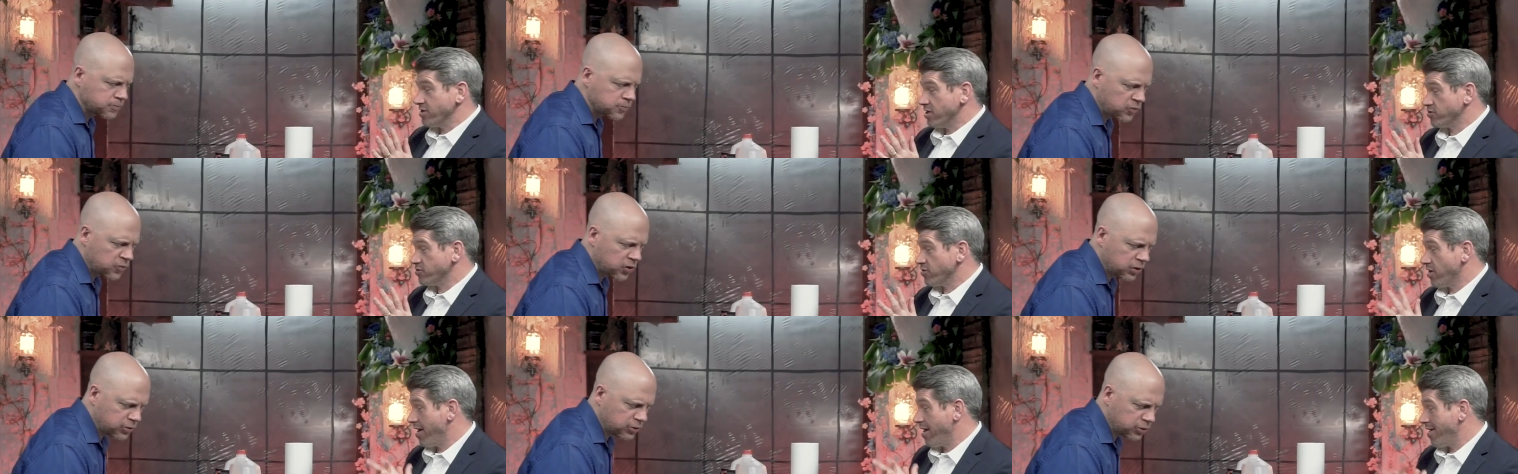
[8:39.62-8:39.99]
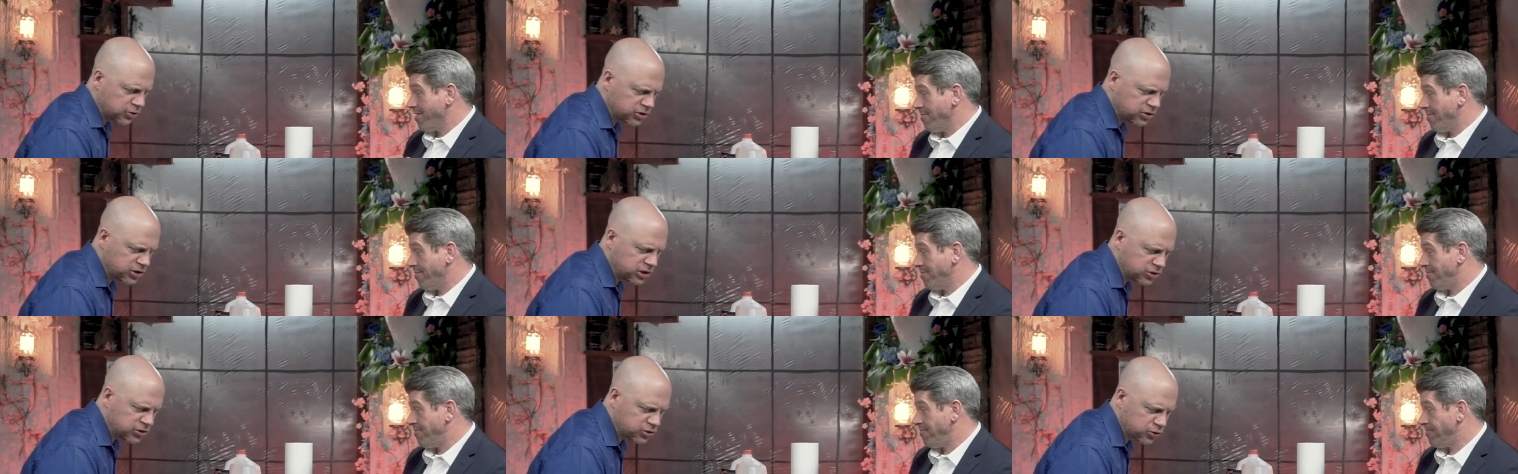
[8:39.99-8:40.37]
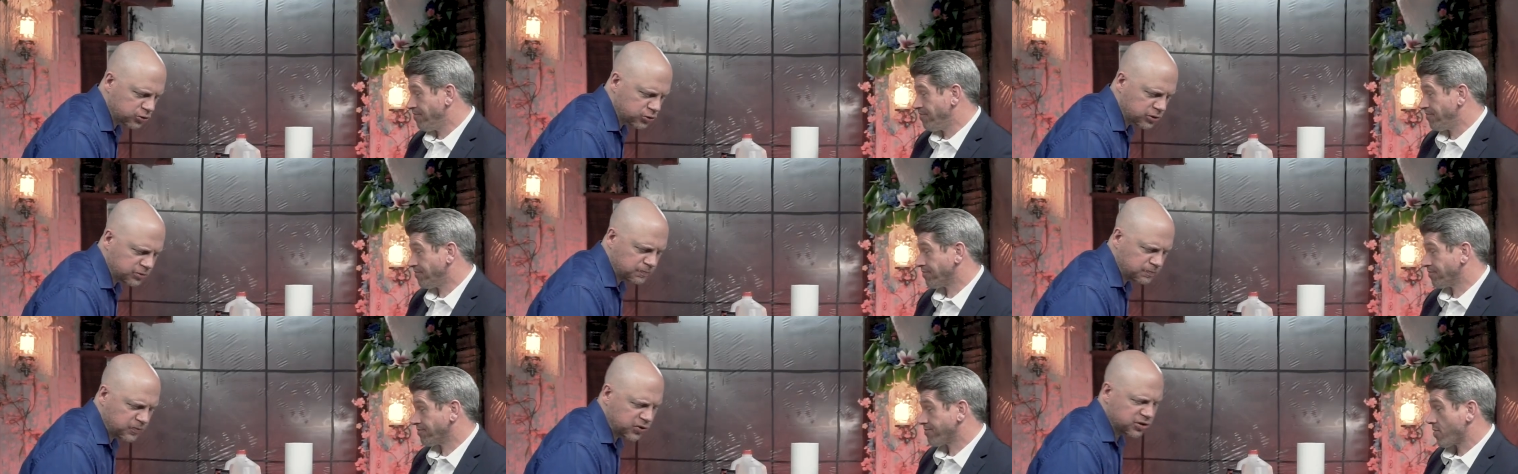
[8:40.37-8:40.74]
Speaker 1: trying. You're a
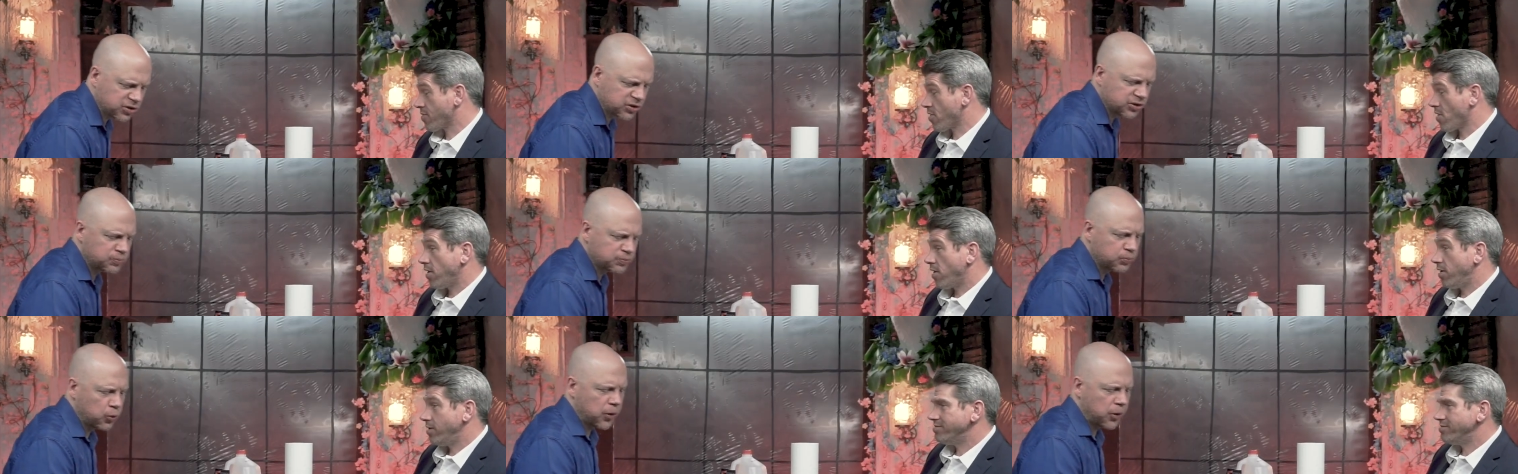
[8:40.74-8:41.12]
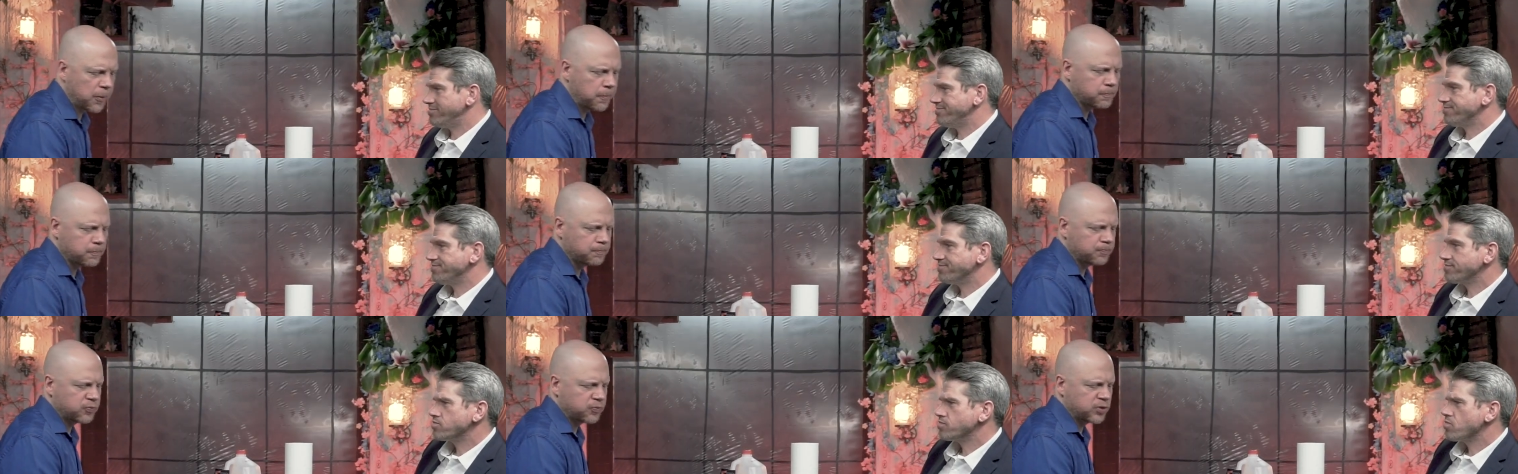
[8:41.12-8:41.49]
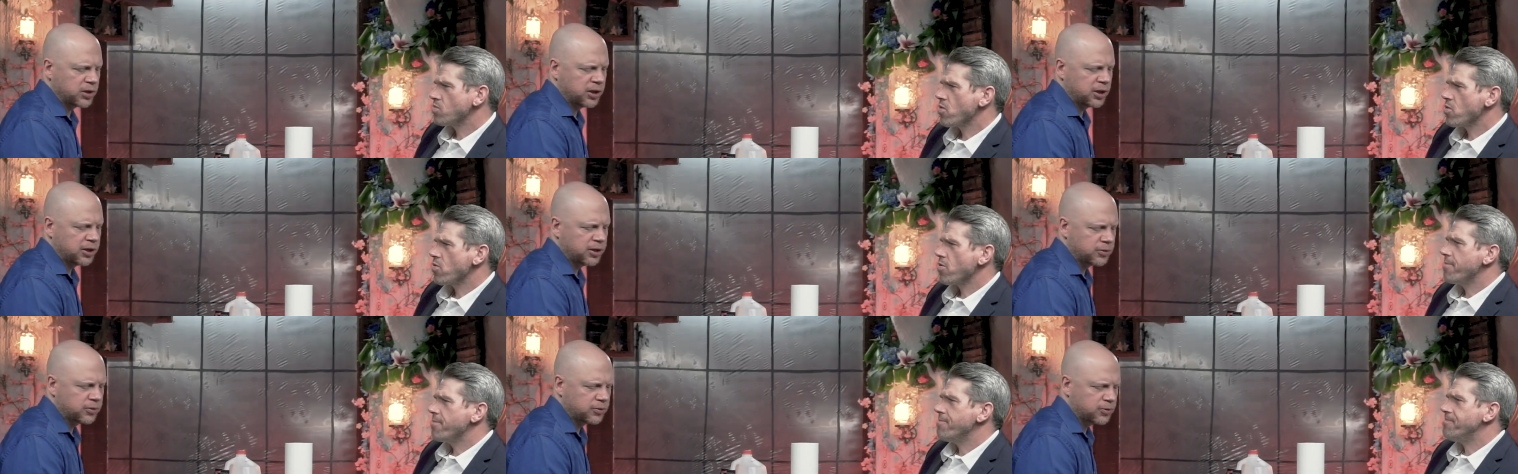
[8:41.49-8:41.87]
teacher at this point,
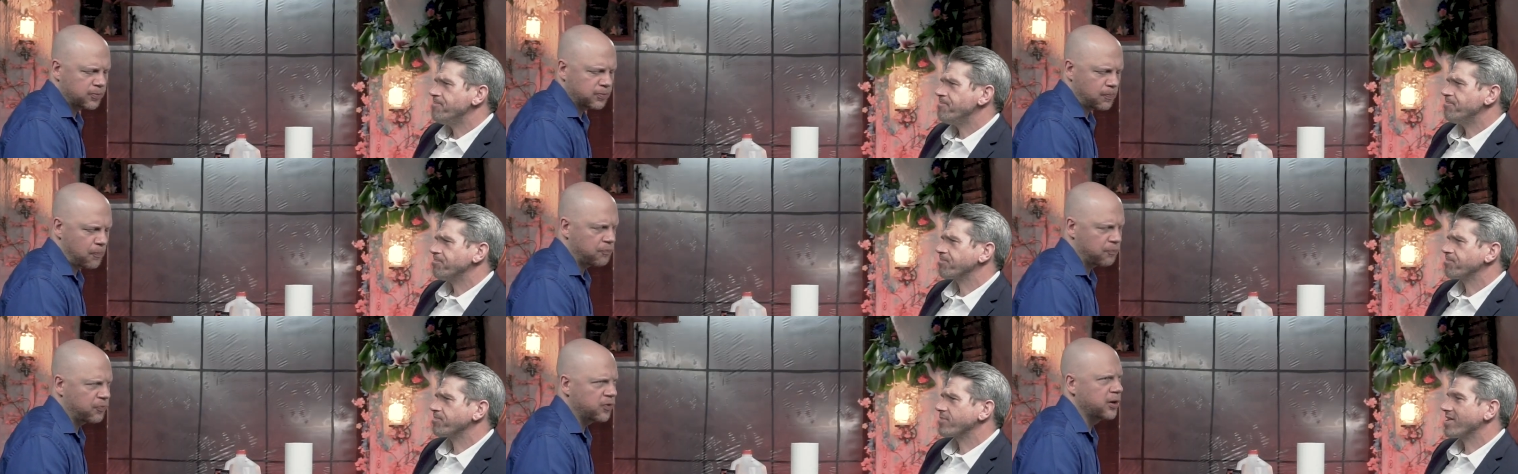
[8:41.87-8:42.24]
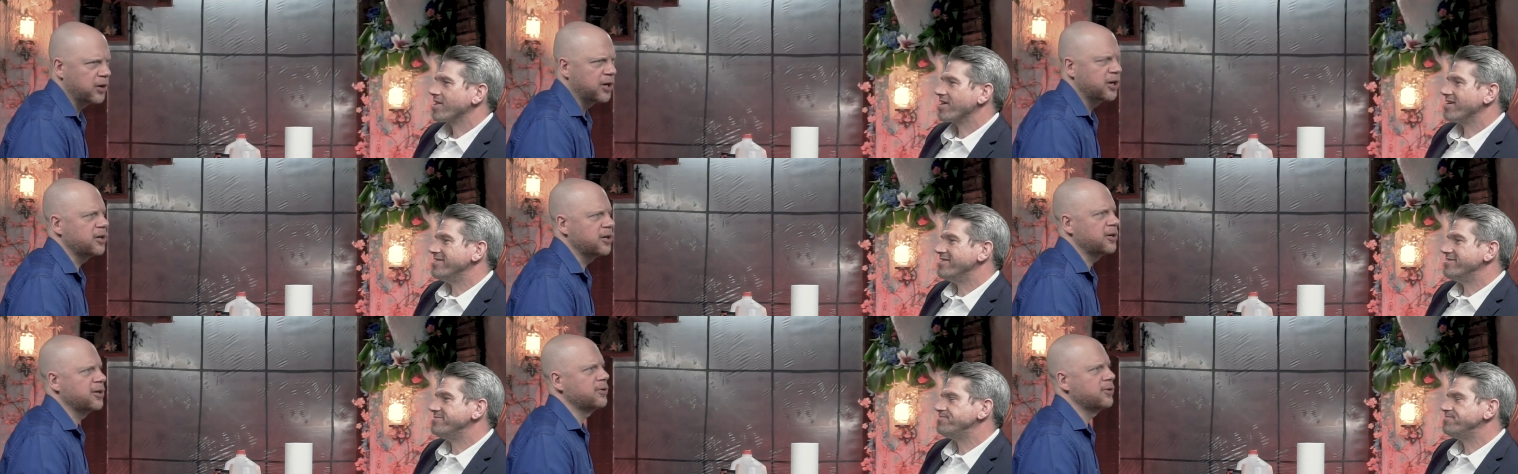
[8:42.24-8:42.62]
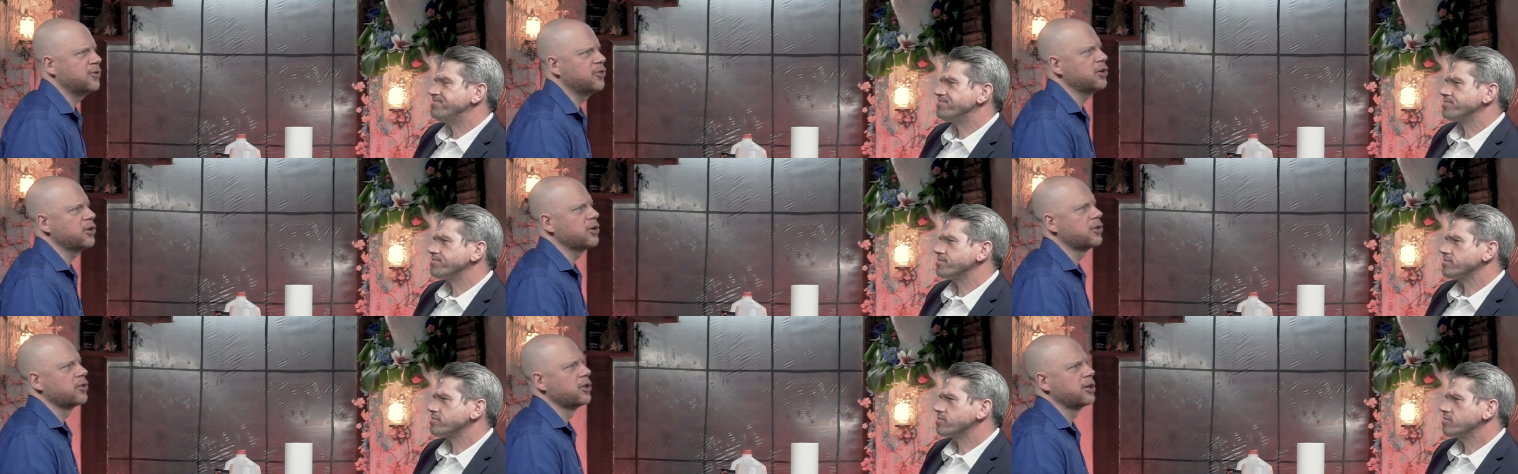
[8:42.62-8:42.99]
and I don't
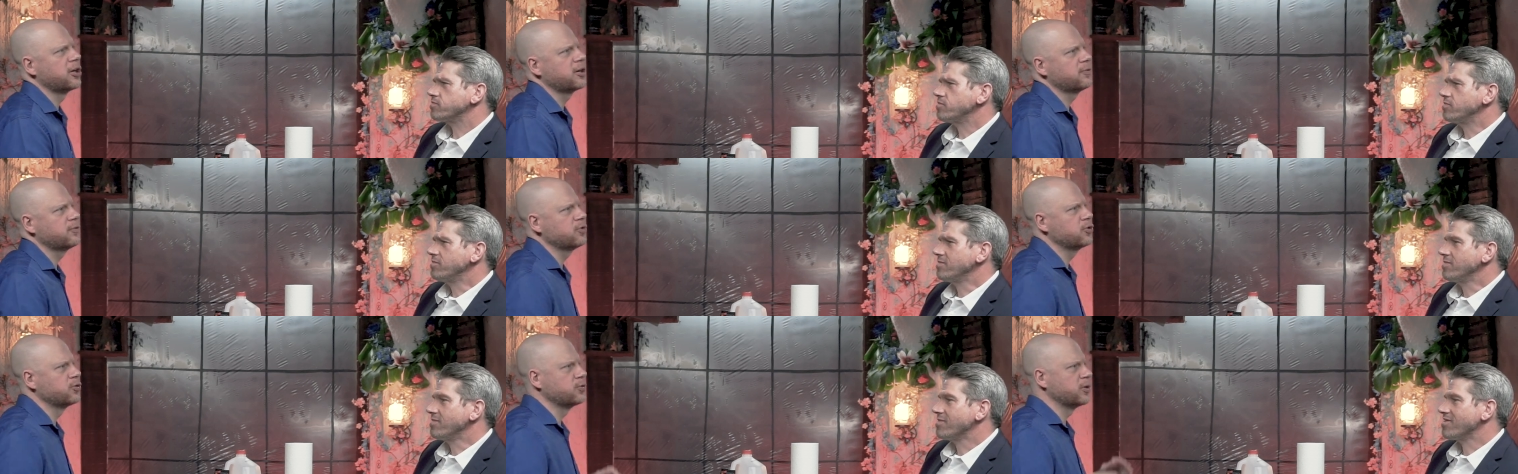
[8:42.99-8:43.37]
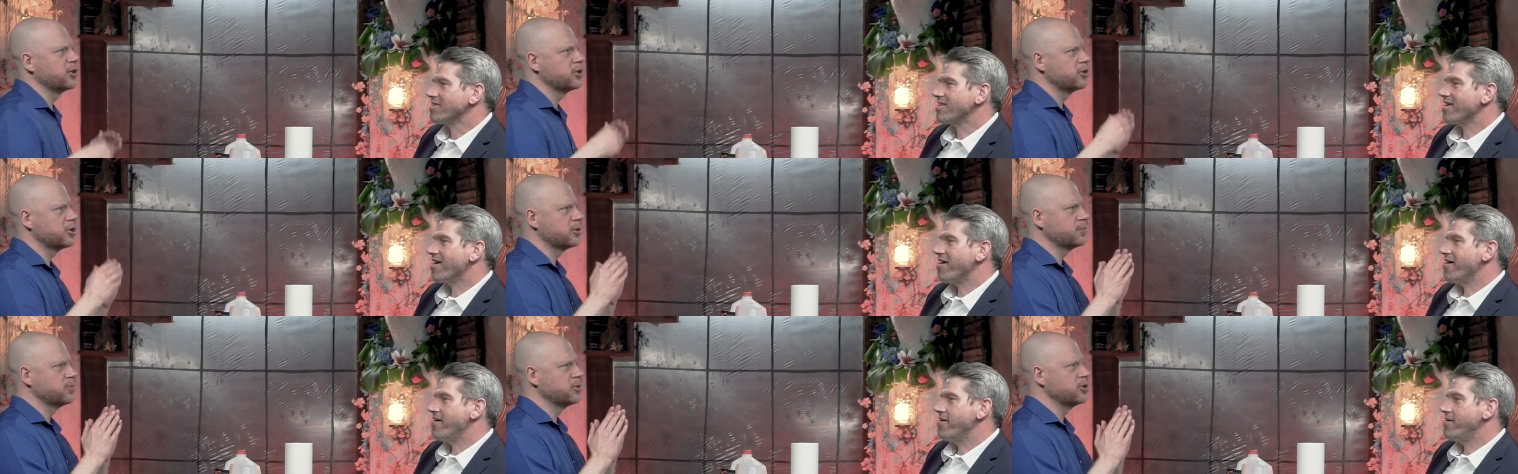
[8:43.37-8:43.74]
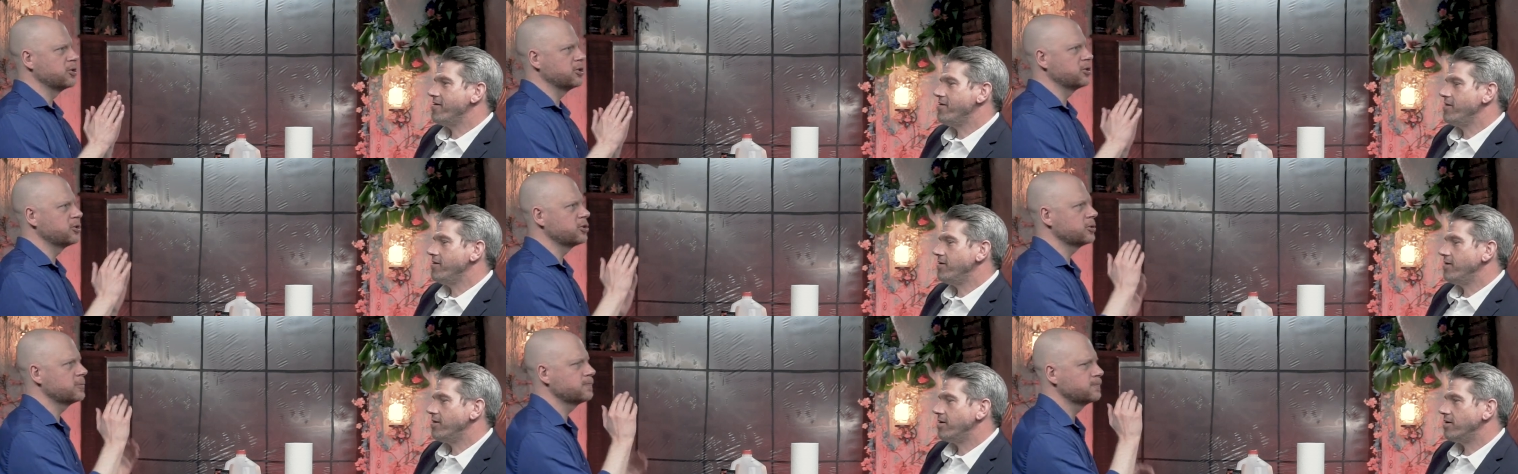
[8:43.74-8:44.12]
think a lot of us who ended up in
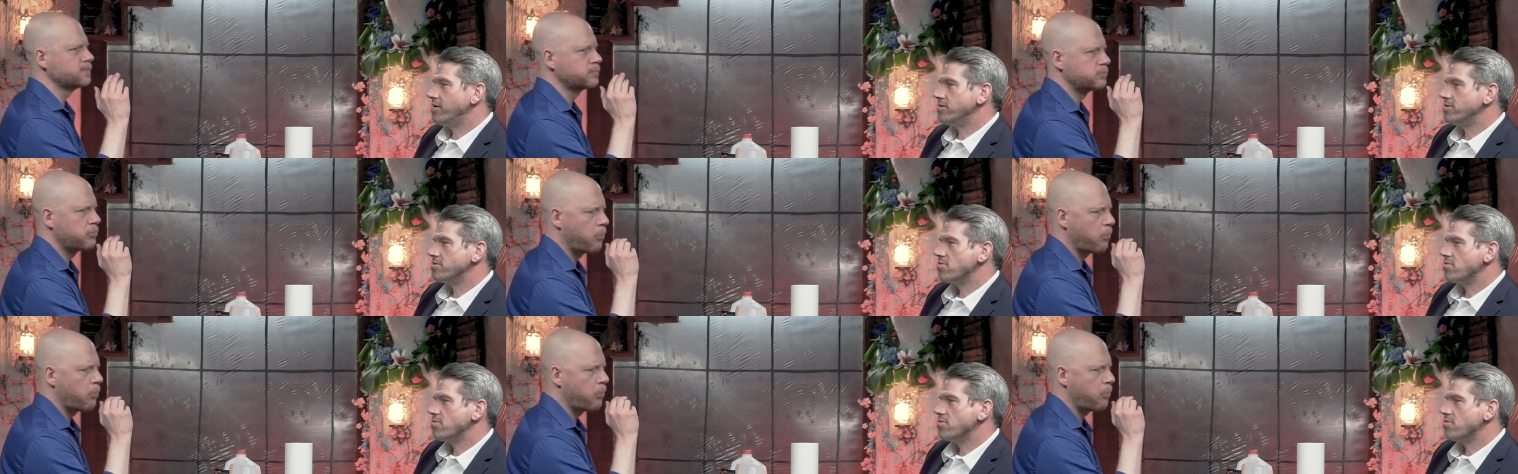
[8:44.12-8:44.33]
teaching